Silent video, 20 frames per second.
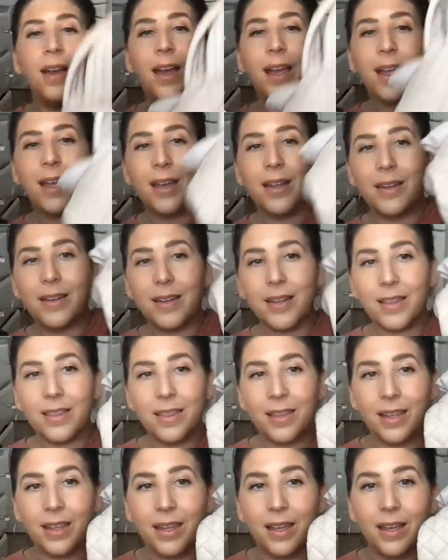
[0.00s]
And
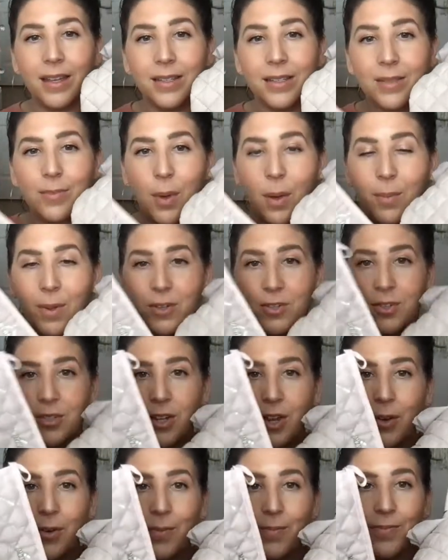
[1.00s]
the small metro
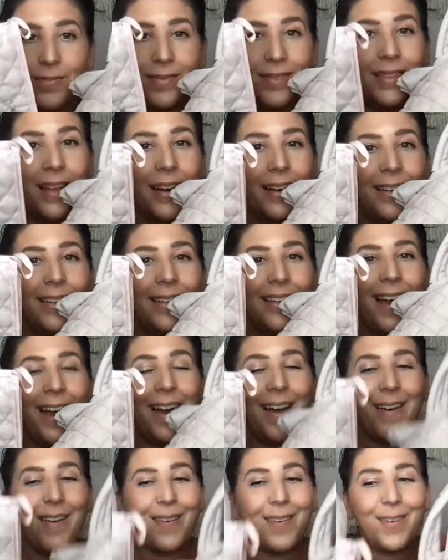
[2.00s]
tote. There you go.
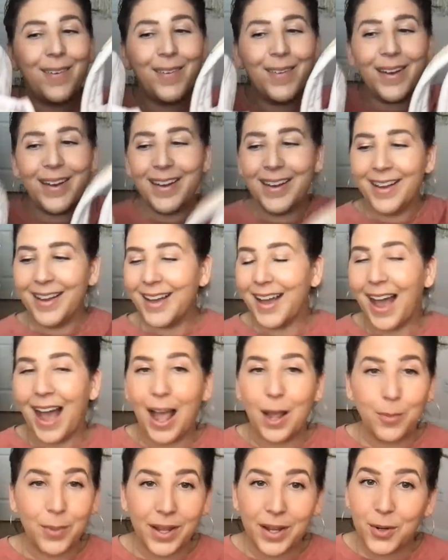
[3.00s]

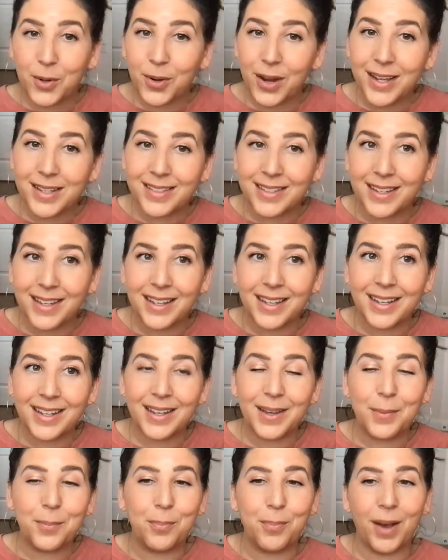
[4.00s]
I went
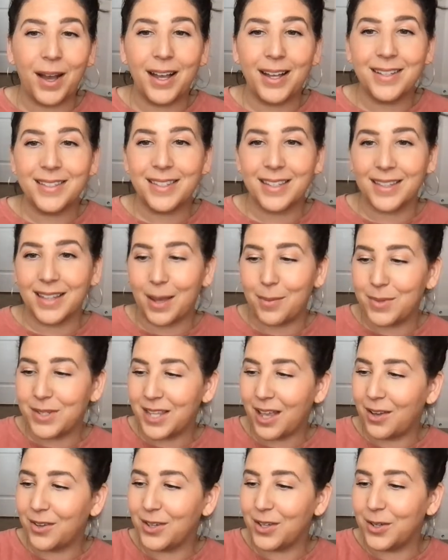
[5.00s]
crazy, but let me
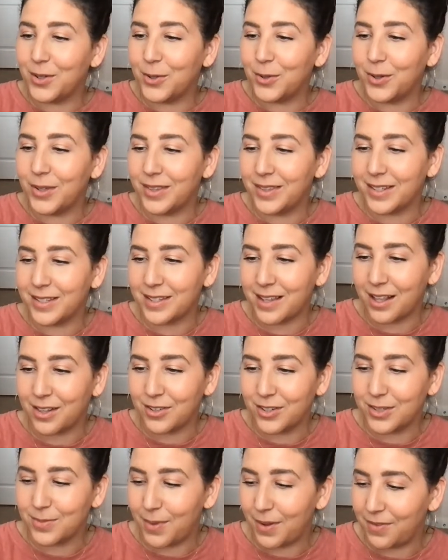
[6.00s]
tell you, this
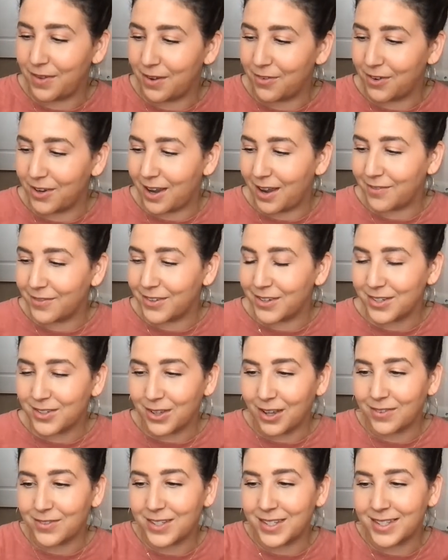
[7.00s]
color is my favorite ever.
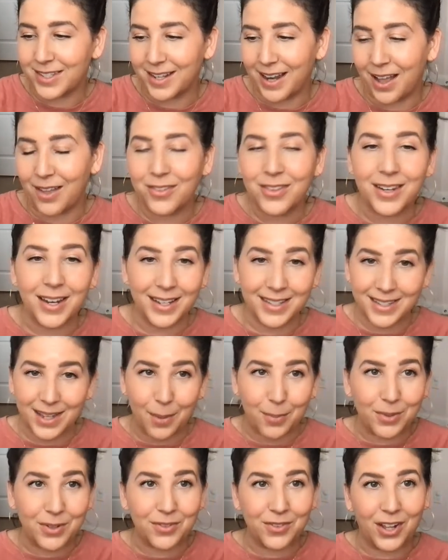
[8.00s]
So I'll have to sit out the next
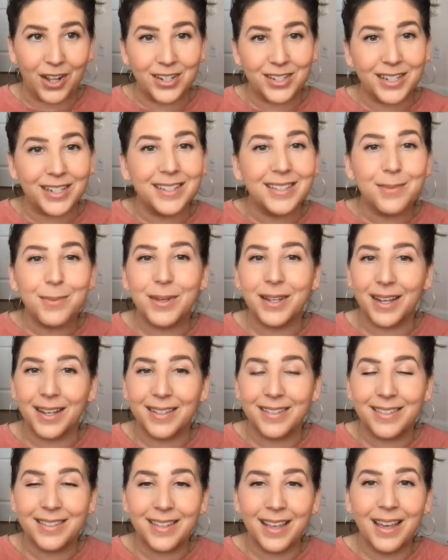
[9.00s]
couple of launches
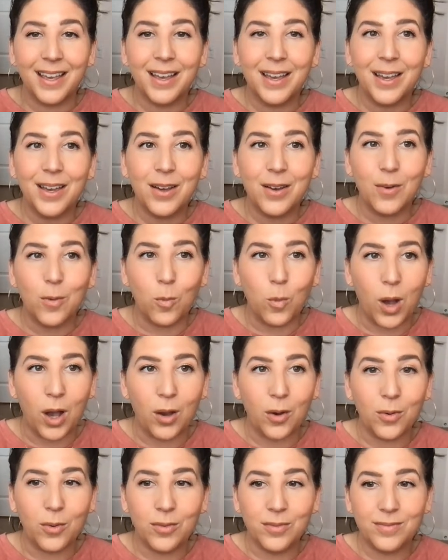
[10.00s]
because,
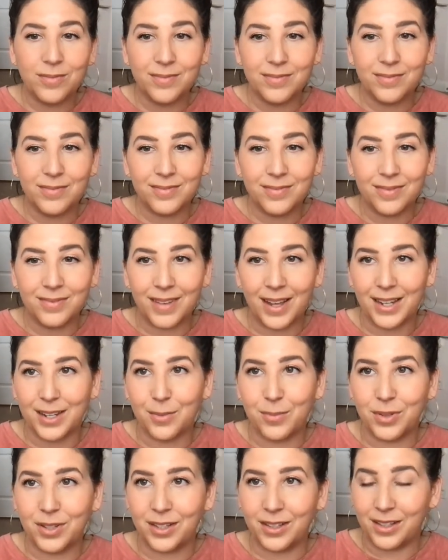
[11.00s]
whoa, I
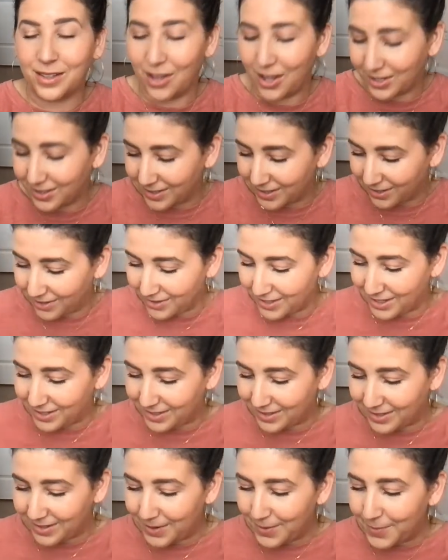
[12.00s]
completely lost it on
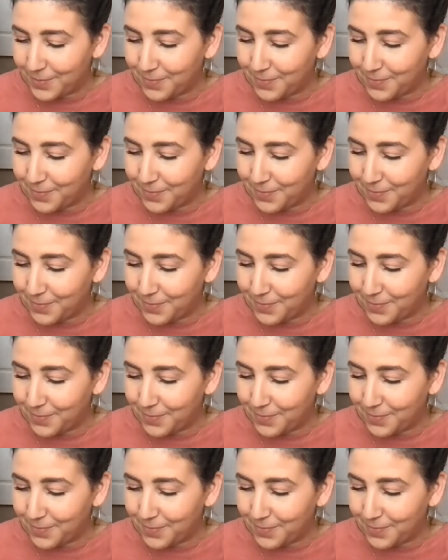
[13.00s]
this.